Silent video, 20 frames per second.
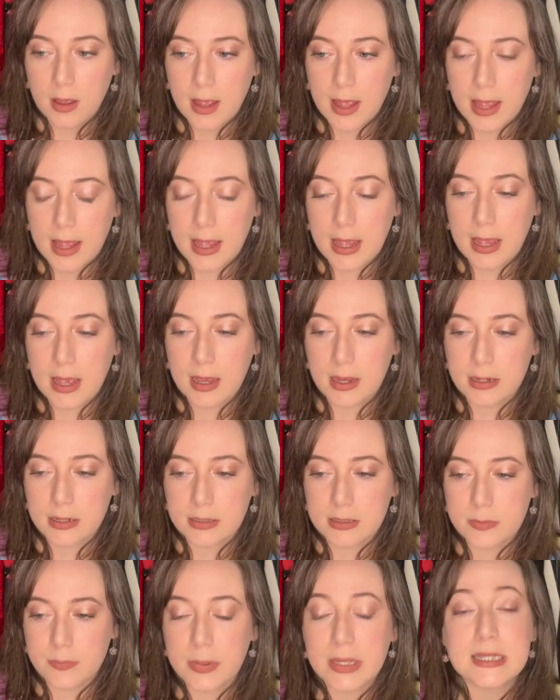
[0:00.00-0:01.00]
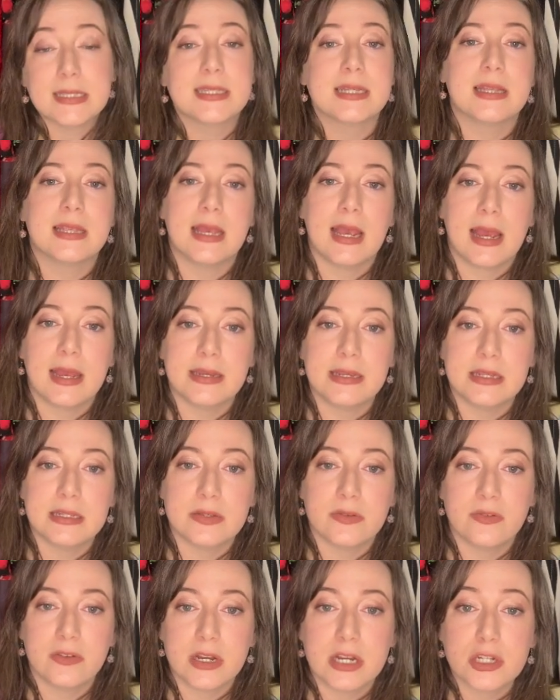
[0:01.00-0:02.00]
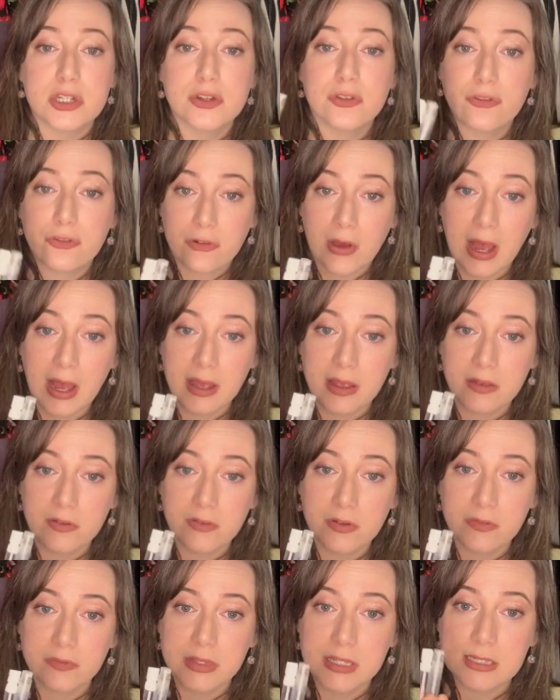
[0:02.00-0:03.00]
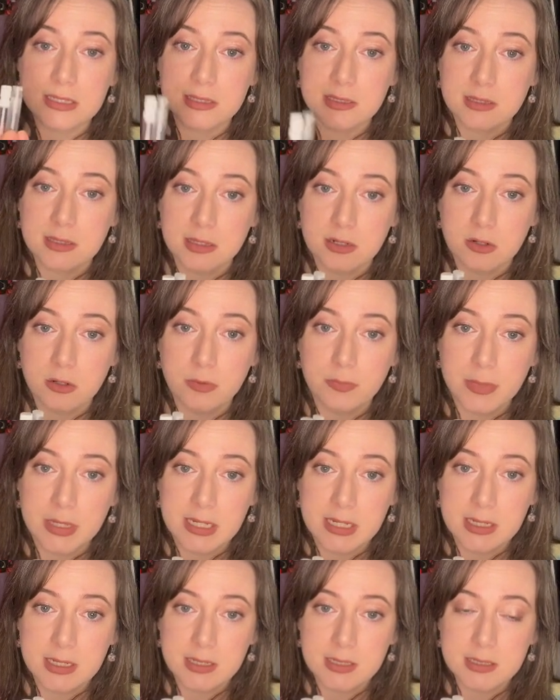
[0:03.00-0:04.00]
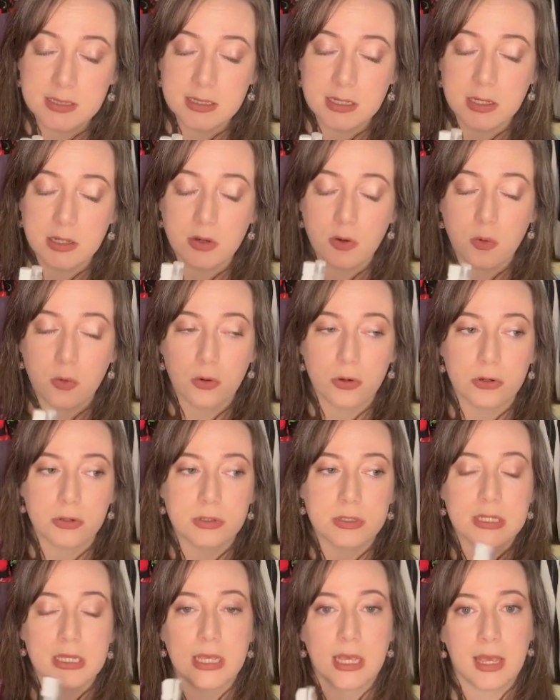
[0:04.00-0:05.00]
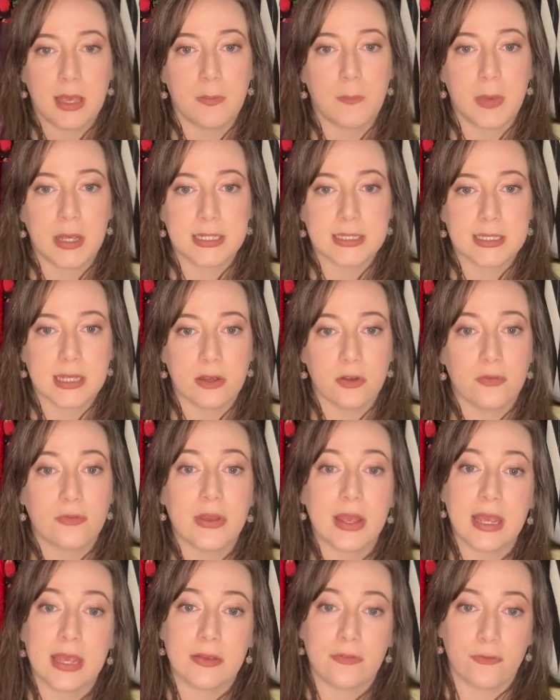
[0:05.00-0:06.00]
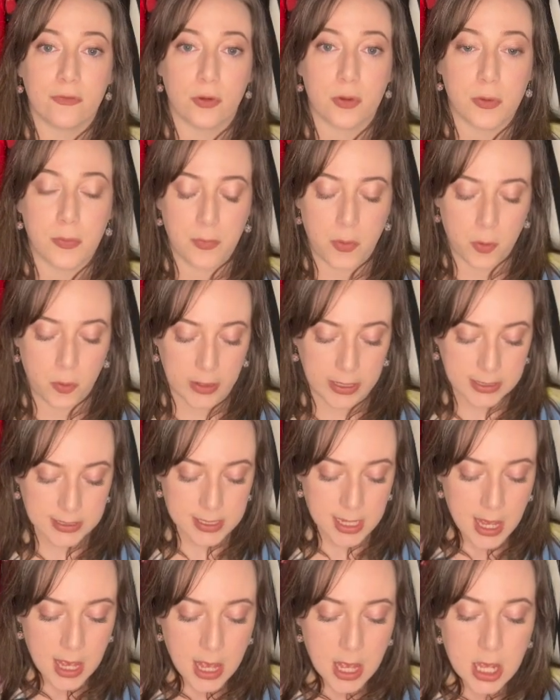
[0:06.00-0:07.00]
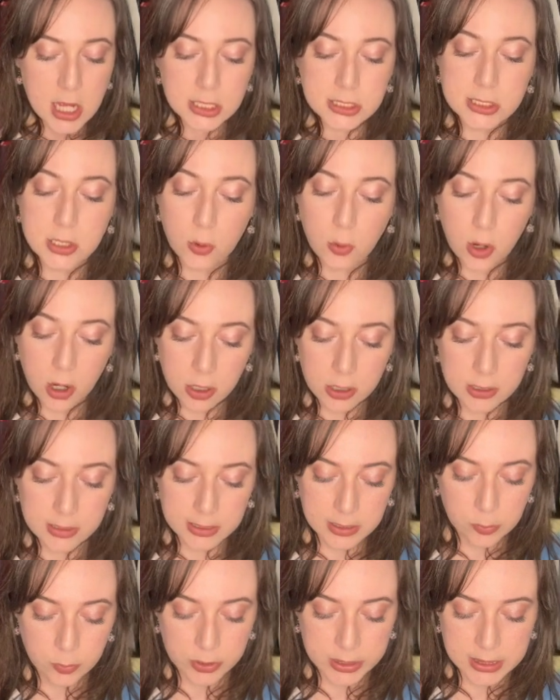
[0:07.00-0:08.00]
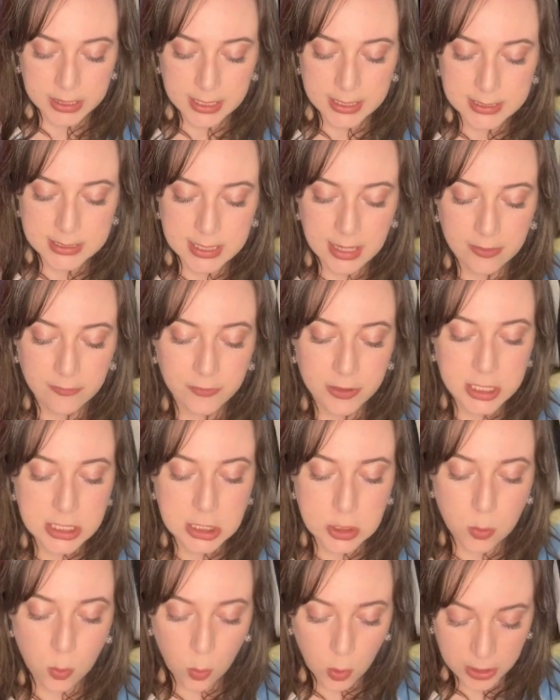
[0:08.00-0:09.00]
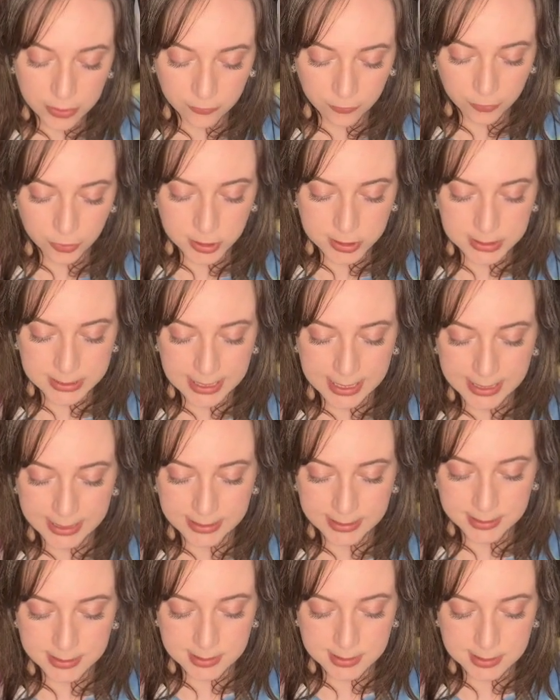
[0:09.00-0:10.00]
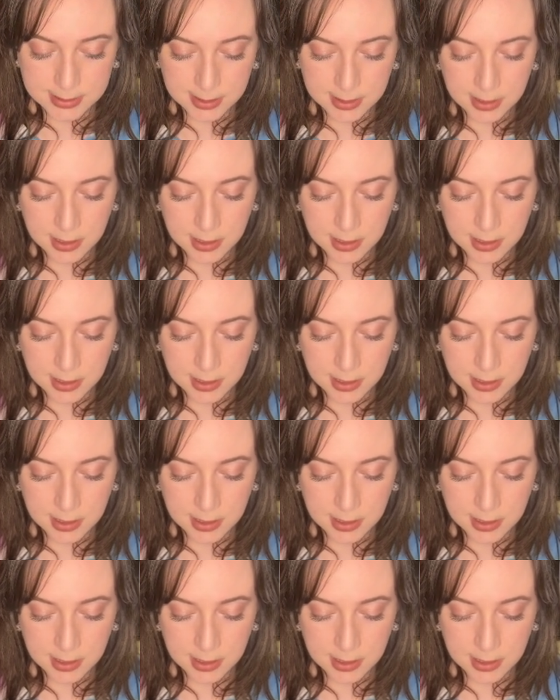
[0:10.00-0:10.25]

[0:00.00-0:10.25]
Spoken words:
and basically I need to finish 5 of these little minis in order to get myself a full point. So currently with this, I finished 1 full size,